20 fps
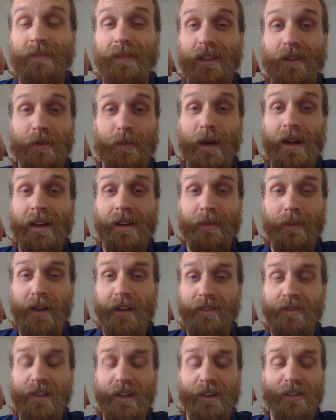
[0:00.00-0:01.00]
Goodbye,
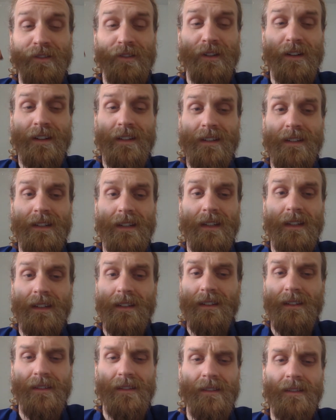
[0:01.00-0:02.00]
my fair friend.
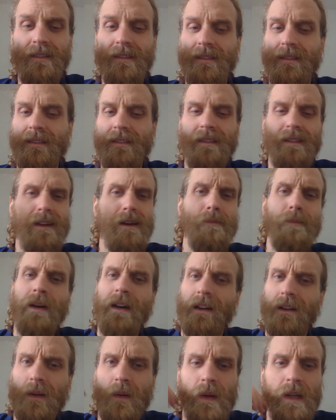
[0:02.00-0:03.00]
Come
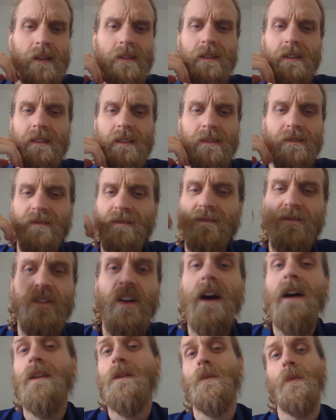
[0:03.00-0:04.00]
back quickly and
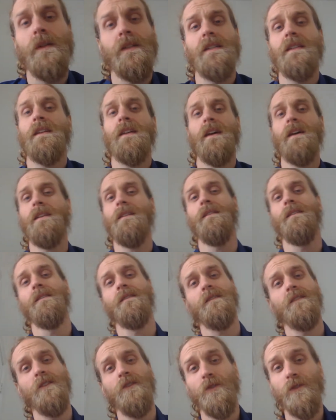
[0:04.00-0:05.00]
find once again
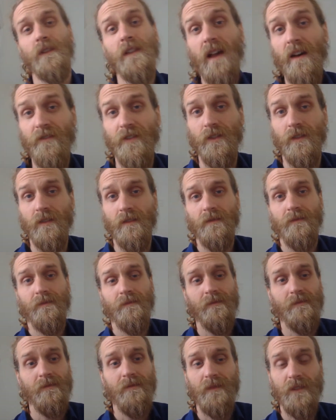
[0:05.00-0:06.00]
your lover,
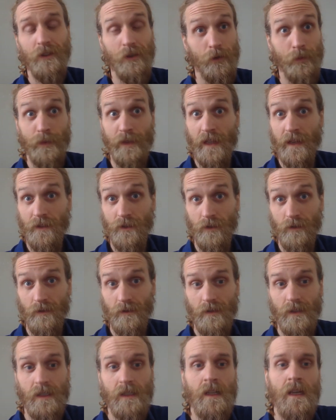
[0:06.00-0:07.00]
your
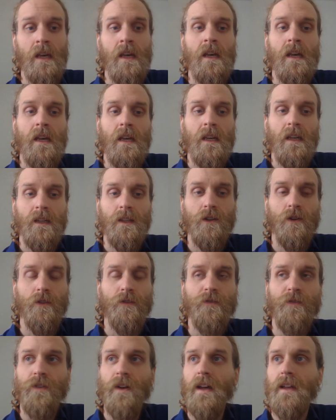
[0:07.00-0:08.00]
pleasures, your
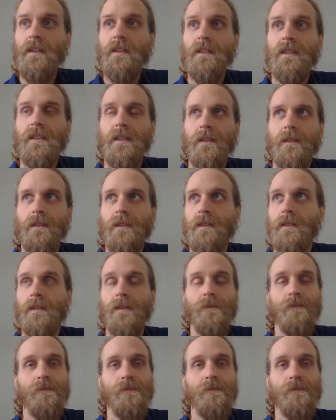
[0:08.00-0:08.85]
friends, and